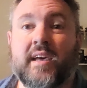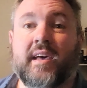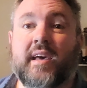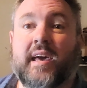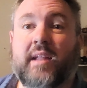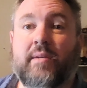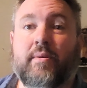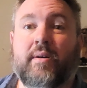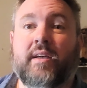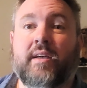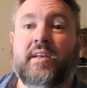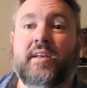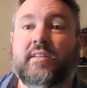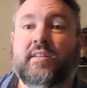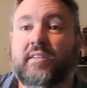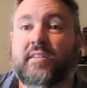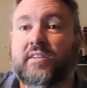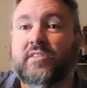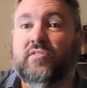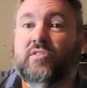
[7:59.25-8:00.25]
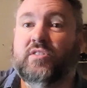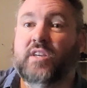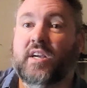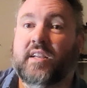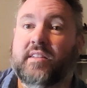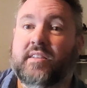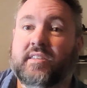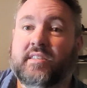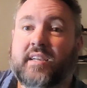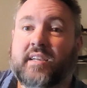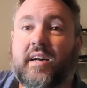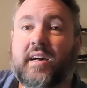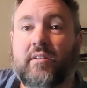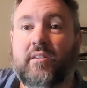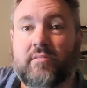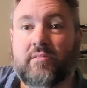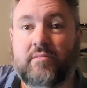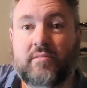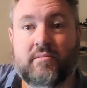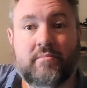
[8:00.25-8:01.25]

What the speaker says: Anyway, thanks for checking this out.